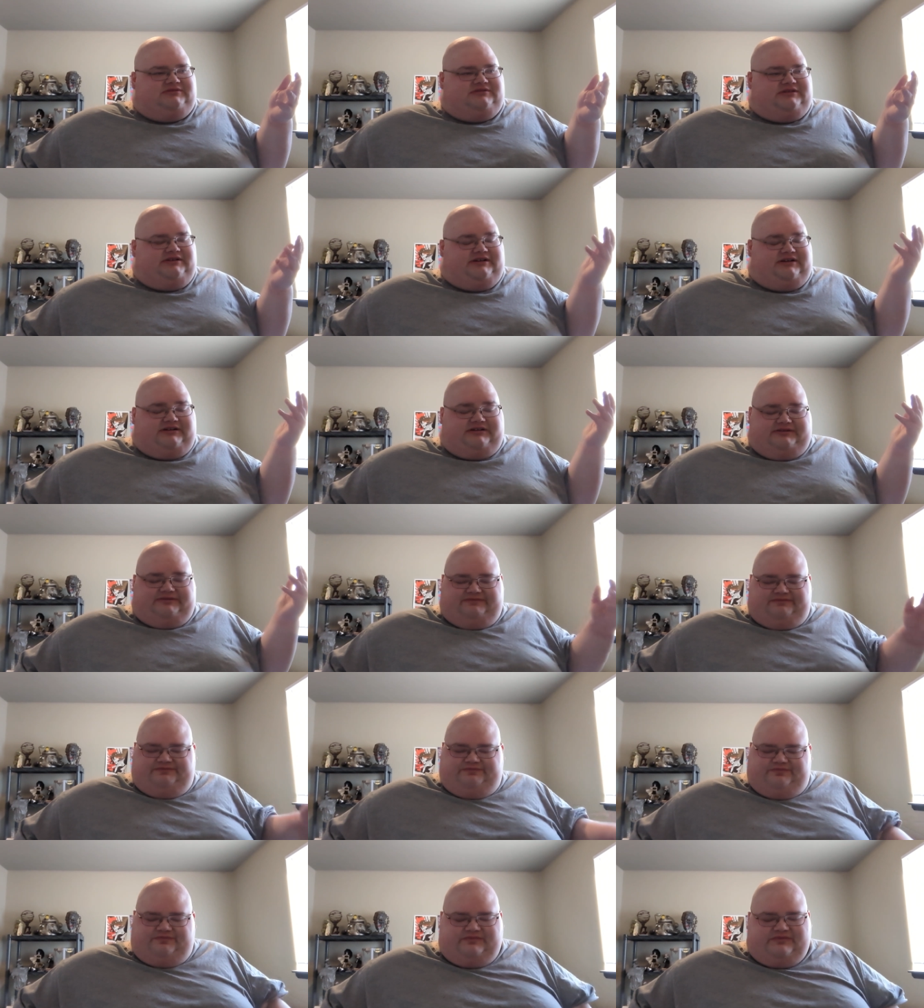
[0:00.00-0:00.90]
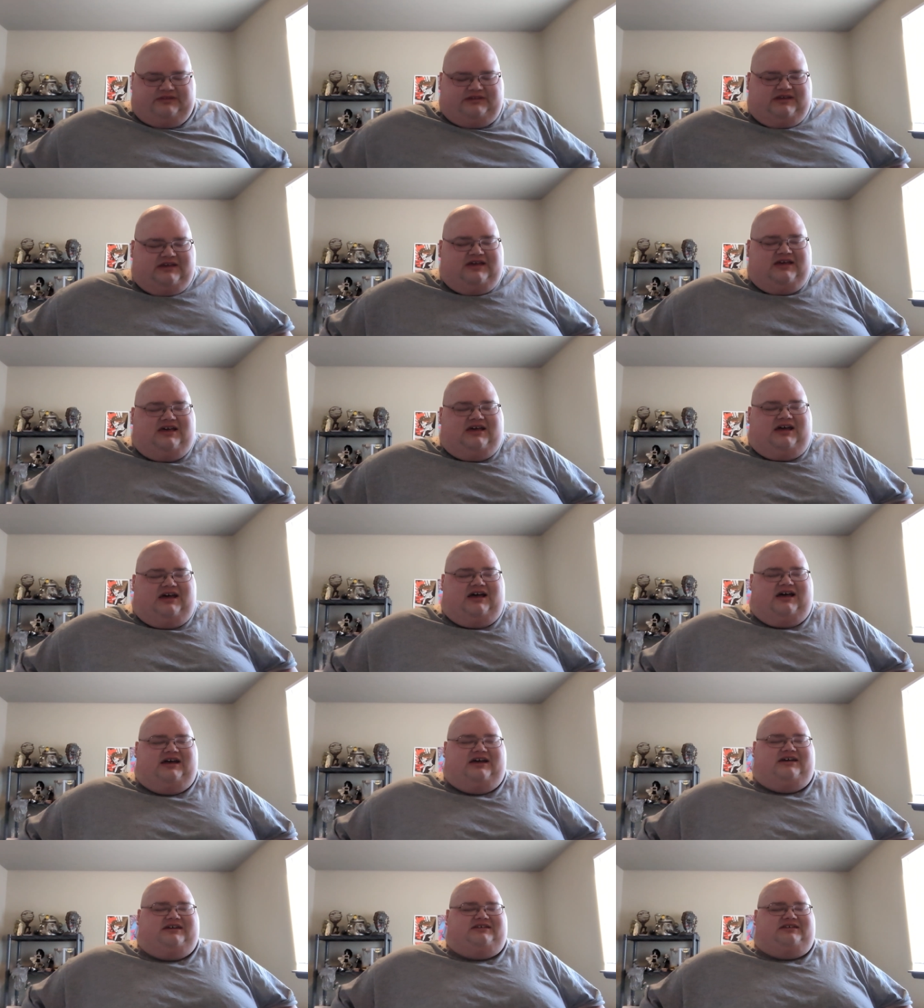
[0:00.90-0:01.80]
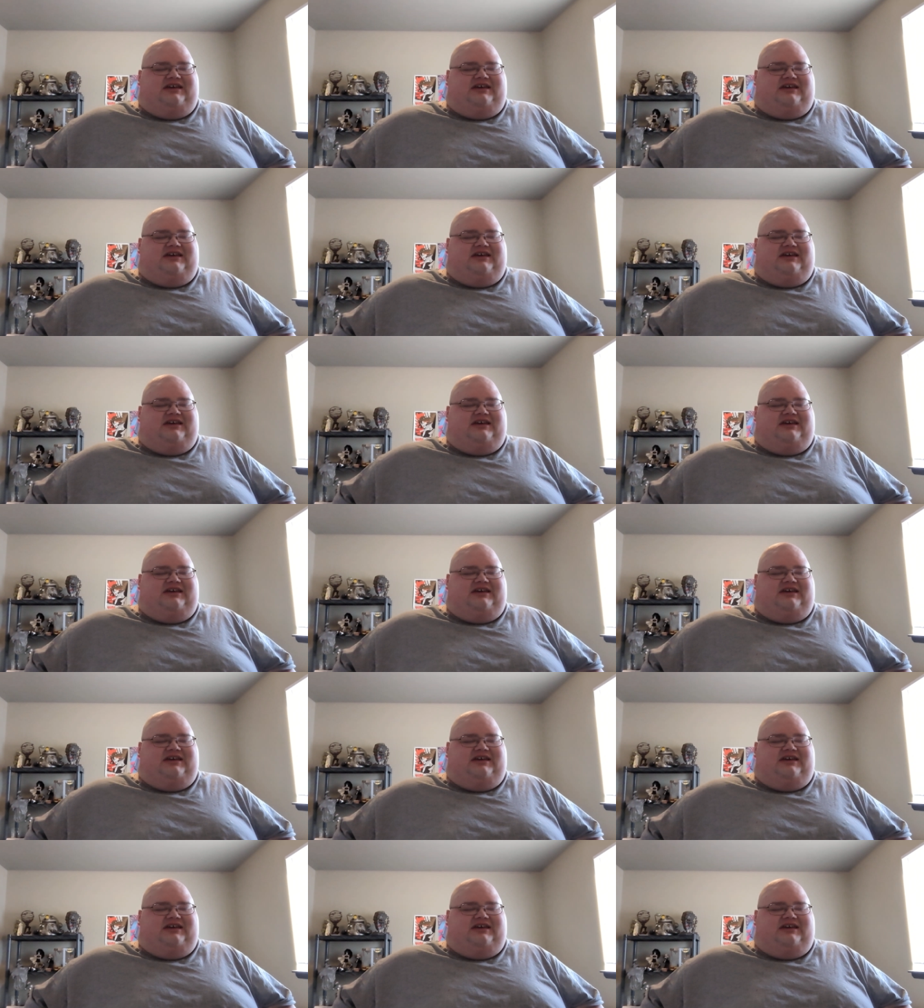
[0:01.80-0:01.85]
I don't know.